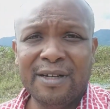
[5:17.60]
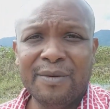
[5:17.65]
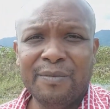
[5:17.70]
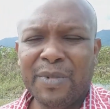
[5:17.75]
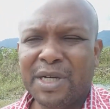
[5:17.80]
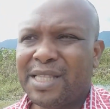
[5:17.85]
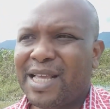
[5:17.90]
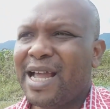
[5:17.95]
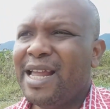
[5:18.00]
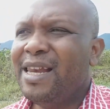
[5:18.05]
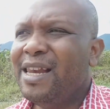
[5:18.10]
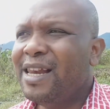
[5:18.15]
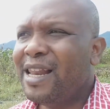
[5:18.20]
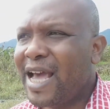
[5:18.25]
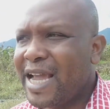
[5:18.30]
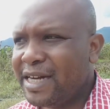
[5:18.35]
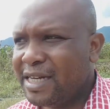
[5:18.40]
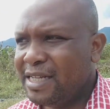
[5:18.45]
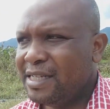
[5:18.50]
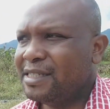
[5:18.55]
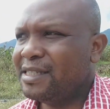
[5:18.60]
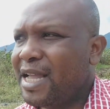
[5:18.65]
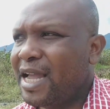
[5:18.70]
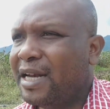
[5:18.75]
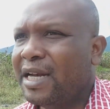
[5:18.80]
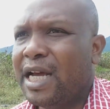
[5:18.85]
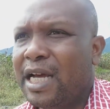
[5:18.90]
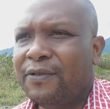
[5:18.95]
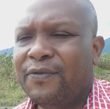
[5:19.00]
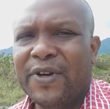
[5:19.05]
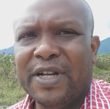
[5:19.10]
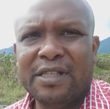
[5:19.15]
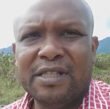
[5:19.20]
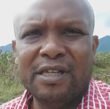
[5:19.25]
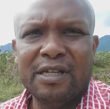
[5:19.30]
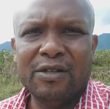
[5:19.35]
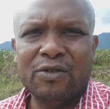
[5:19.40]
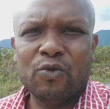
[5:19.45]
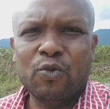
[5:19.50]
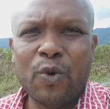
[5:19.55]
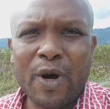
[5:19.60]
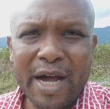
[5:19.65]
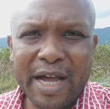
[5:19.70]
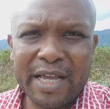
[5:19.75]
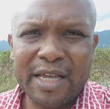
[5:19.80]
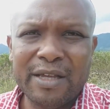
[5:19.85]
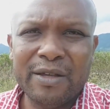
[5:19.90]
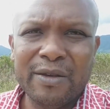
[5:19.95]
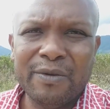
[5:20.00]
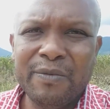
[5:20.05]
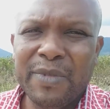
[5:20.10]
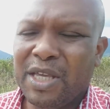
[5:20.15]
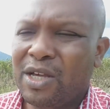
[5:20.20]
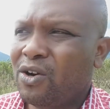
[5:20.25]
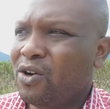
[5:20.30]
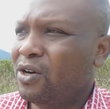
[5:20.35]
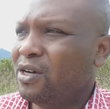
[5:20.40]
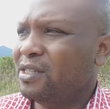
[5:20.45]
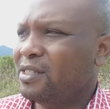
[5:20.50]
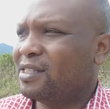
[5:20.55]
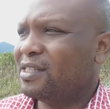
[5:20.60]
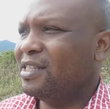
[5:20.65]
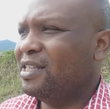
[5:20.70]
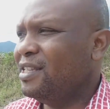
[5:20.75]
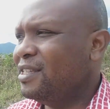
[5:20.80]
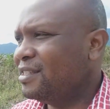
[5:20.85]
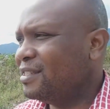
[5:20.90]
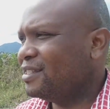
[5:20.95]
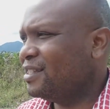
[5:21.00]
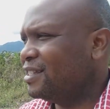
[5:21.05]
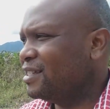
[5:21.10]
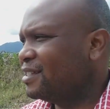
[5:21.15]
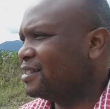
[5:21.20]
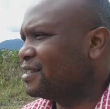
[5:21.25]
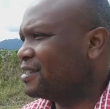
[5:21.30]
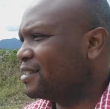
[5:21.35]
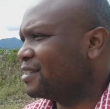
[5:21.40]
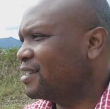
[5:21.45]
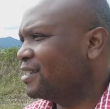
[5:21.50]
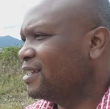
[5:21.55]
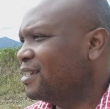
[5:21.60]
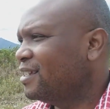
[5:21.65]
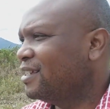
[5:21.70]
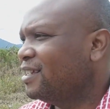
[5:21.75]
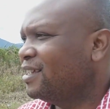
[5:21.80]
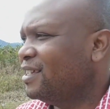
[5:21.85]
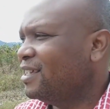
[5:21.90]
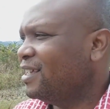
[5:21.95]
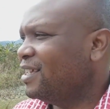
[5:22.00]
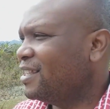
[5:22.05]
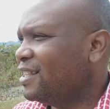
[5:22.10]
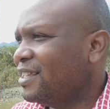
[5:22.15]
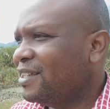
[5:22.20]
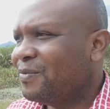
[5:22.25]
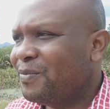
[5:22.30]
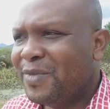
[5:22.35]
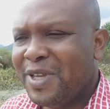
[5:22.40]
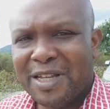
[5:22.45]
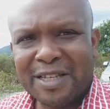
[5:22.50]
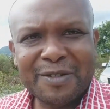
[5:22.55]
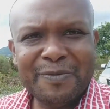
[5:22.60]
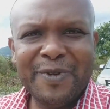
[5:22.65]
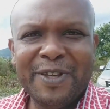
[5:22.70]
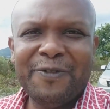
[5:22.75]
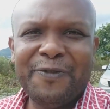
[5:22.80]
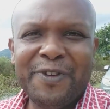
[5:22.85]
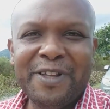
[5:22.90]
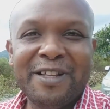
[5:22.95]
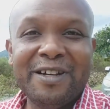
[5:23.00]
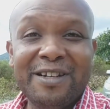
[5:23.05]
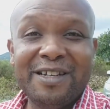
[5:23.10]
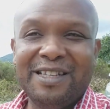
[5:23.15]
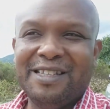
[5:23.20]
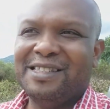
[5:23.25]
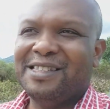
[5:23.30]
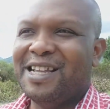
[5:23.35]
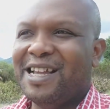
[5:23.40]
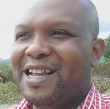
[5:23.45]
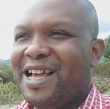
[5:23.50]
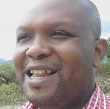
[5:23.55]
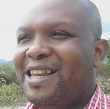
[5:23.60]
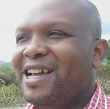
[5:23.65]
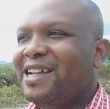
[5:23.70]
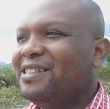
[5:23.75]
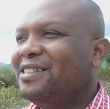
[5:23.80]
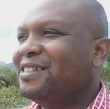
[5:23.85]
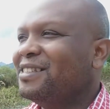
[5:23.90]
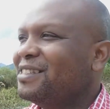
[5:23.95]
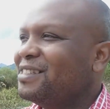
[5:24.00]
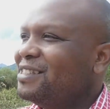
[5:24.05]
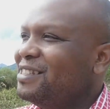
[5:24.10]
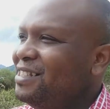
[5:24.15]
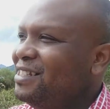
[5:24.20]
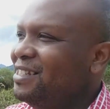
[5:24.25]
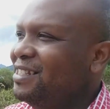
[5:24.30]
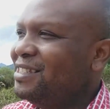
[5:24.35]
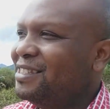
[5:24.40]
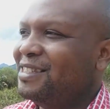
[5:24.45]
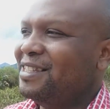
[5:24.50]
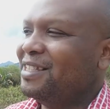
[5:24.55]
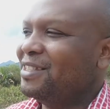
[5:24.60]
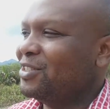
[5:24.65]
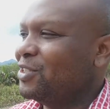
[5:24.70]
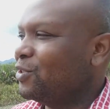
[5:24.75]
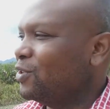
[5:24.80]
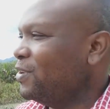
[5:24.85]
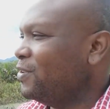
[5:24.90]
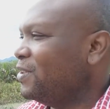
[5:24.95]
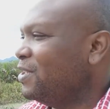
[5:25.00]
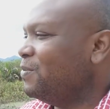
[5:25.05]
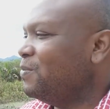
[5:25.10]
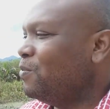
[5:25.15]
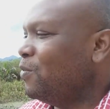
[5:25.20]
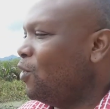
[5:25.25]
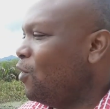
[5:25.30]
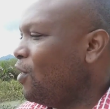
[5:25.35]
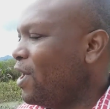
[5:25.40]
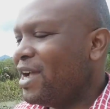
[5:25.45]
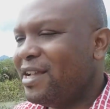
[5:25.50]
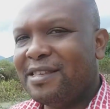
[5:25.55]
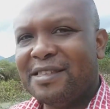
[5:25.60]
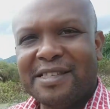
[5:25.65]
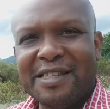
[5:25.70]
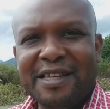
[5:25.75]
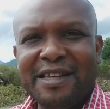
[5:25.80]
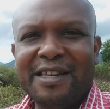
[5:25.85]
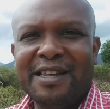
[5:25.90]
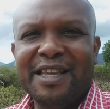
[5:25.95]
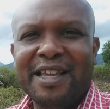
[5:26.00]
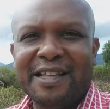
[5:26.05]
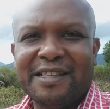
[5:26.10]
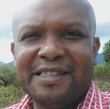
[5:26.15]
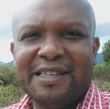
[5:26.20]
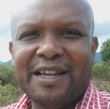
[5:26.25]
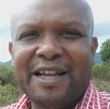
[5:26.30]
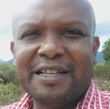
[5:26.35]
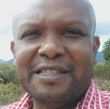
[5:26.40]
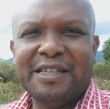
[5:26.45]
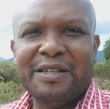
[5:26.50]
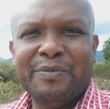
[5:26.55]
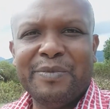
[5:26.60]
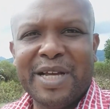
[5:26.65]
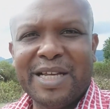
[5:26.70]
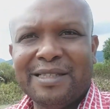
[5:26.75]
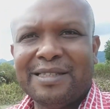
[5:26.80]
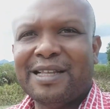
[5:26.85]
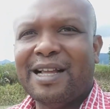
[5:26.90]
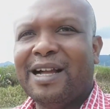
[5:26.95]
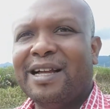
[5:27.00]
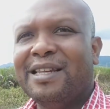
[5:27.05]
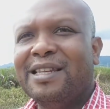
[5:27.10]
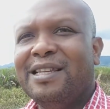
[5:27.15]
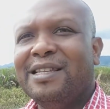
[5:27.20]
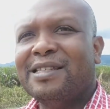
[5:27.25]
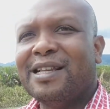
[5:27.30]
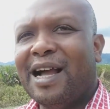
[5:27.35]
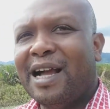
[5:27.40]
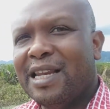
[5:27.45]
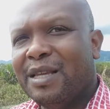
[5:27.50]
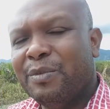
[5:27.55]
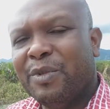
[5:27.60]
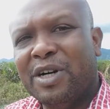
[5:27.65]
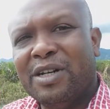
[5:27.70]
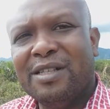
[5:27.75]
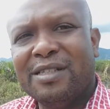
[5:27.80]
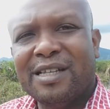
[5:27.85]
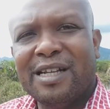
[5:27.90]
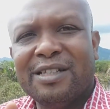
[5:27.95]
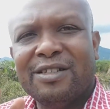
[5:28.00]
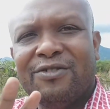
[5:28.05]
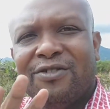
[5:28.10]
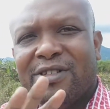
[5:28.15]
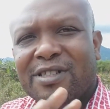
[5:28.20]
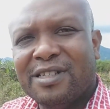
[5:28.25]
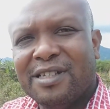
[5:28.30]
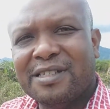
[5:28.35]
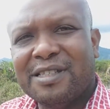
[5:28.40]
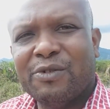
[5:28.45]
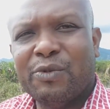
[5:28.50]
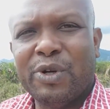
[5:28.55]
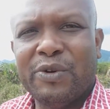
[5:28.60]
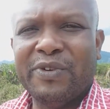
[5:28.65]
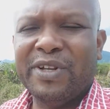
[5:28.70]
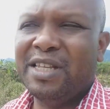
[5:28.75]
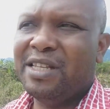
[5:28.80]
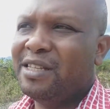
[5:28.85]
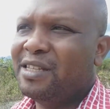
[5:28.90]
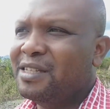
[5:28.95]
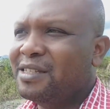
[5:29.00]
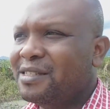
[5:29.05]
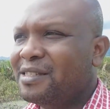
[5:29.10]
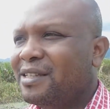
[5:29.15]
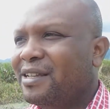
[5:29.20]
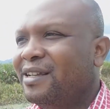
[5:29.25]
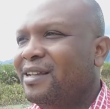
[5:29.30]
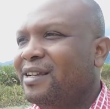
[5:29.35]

But I like these kind of adventures. Why? Because these things it, it makes me feel good inside. I like to see these things. So eh, the more I see nature at its best and these animals and creatures or whatever the case,